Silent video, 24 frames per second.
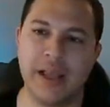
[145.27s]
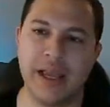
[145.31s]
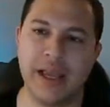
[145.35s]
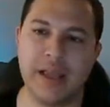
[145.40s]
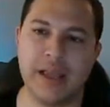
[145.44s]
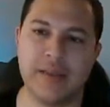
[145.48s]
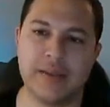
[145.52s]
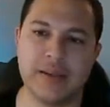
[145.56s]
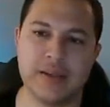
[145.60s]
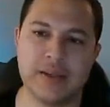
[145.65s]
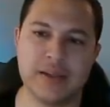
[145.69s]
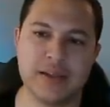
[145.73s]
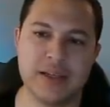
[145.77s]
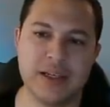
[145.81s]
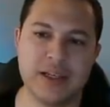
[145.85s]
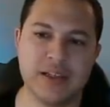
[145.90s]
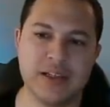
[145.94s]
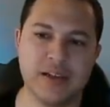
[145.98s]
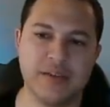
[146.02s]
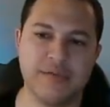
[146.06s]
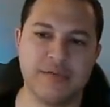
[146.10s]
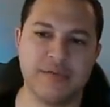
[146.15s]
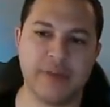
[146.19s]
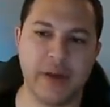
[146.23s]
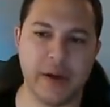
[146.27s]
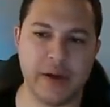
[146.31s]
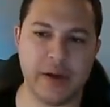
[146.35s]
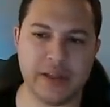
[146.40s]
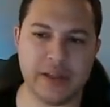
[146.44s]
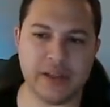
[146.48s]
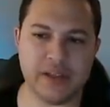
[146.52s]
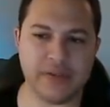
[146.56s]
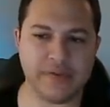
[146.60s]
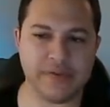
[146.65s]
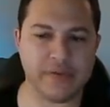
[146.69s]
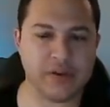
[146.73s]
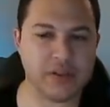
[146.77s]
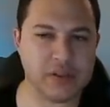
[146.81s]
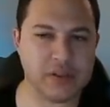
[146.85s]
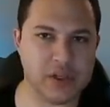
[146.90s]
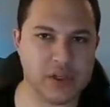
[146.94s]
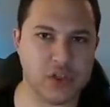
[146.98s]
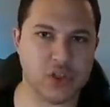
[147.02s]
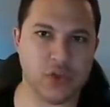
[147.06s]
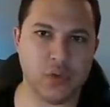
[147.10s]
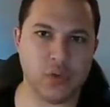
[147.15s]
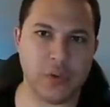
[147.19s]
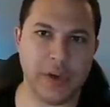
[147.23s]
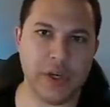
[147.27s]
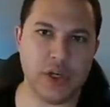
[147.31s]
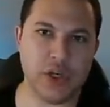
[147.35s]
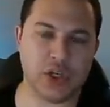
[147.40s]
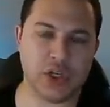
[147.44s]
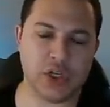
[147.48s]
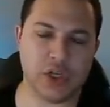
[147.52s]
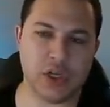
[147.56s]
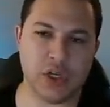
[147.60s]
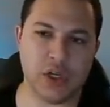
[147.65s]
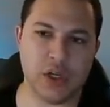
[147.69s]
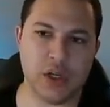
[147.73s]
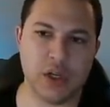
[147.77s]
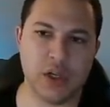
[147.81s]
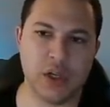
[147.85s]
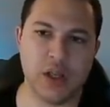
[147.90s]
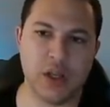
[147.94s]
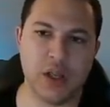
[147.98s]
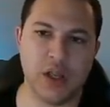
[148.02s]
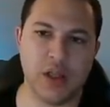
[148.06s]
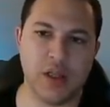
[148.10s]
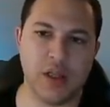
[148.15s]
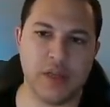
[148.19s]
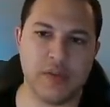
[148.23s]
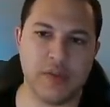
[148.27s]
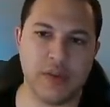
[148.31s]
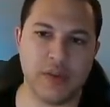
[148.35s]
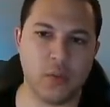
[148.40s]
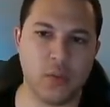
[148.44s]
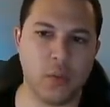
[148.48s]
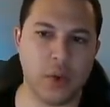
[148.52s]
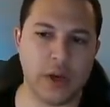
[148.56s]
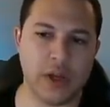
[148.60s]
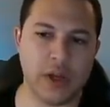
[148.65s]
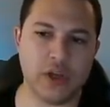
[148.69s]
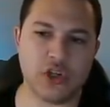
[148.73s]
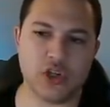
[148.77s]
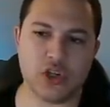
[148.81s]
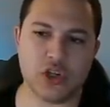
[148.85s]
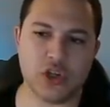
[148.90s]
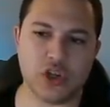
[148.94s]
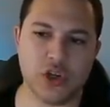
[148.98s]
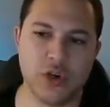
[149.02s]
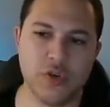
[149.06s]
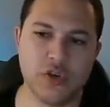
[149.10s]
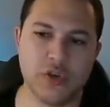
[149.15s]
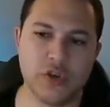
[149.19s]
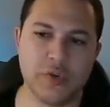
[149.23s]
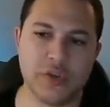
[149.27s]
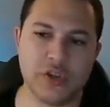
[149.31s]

And this is a very different situation than what I just showed you.